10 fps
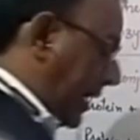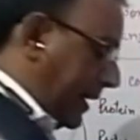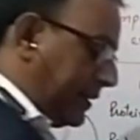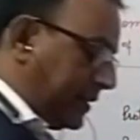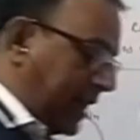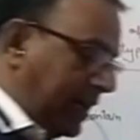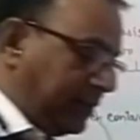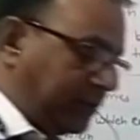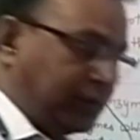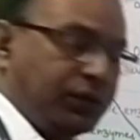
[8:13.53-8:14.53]

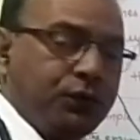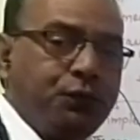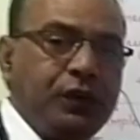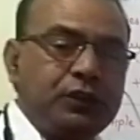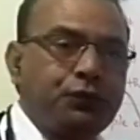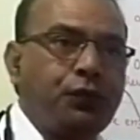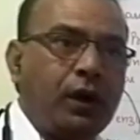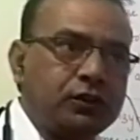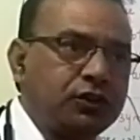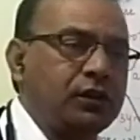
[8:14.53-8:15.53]
enzymes which
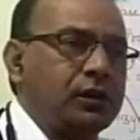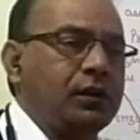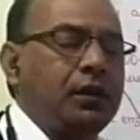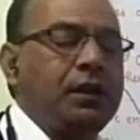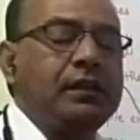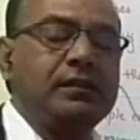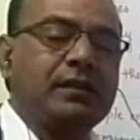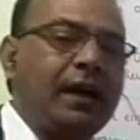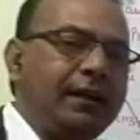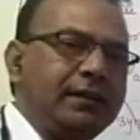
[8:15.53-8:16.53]
function
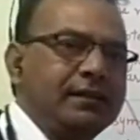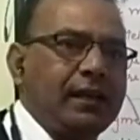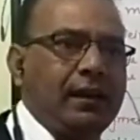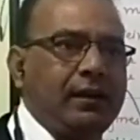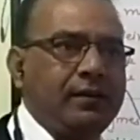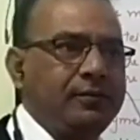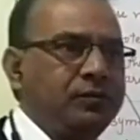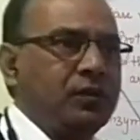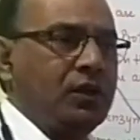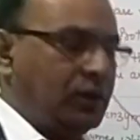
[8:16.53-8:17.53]
inside the cell,
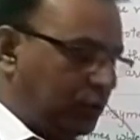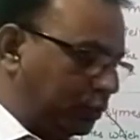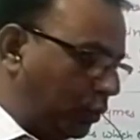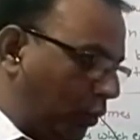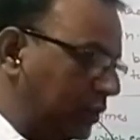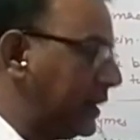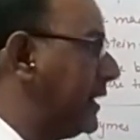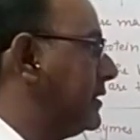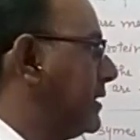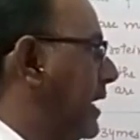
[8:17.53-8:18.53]
those
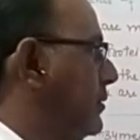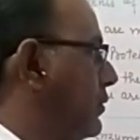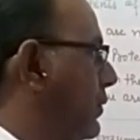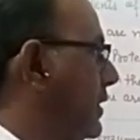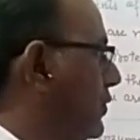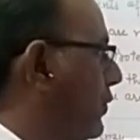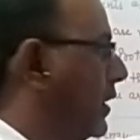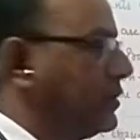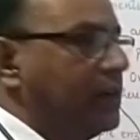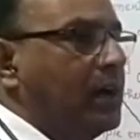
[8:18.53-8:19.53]
enzymes which
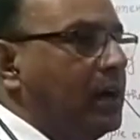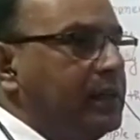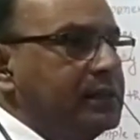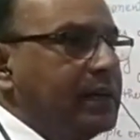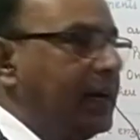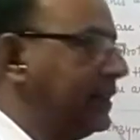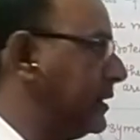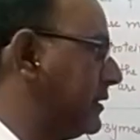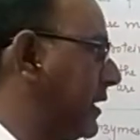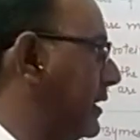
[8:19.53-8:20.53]
function inside
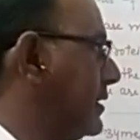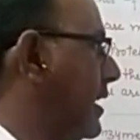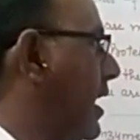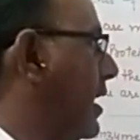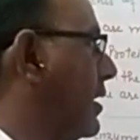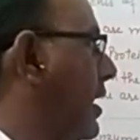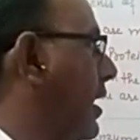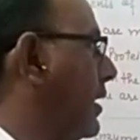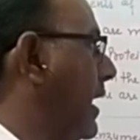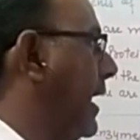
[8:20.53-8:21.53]
the cells are
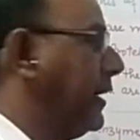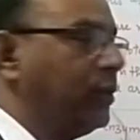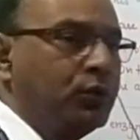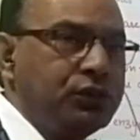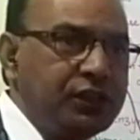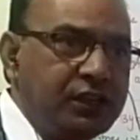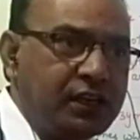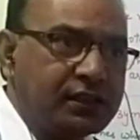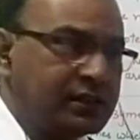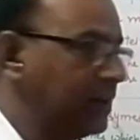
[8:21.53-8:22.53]
called
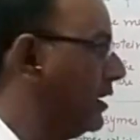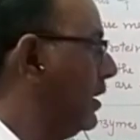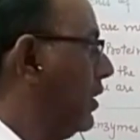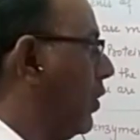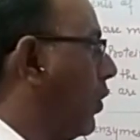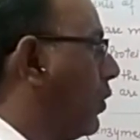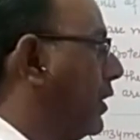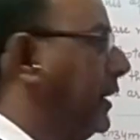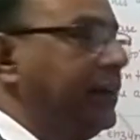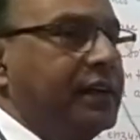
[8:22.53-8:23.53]
endogenous
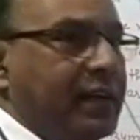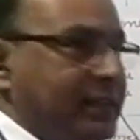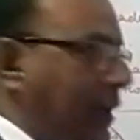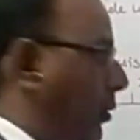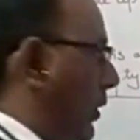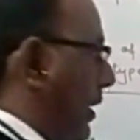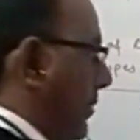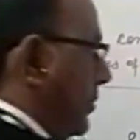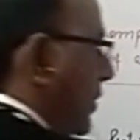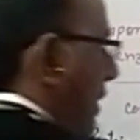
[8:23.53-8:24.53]
or
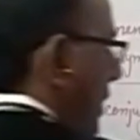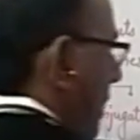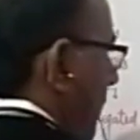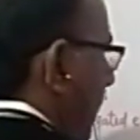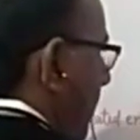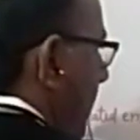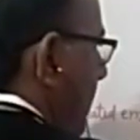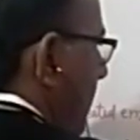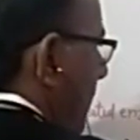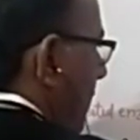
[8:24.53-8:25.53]
intracellular. It
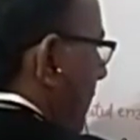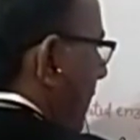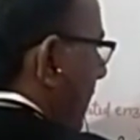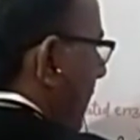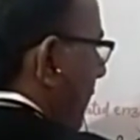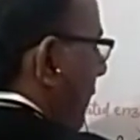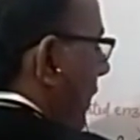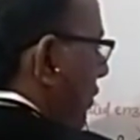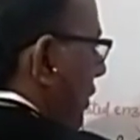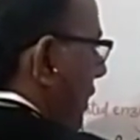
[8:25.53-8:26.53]
means they
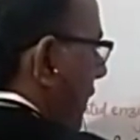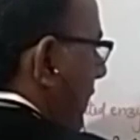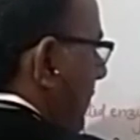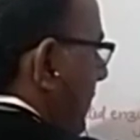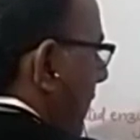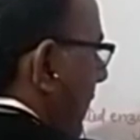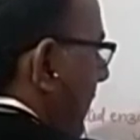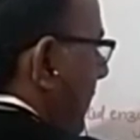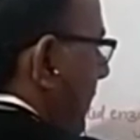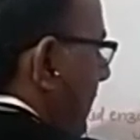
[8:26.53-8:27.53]
function
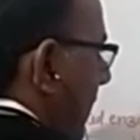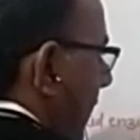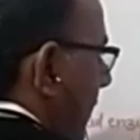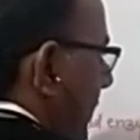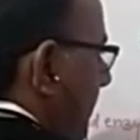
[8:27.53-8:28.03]
inside the cell.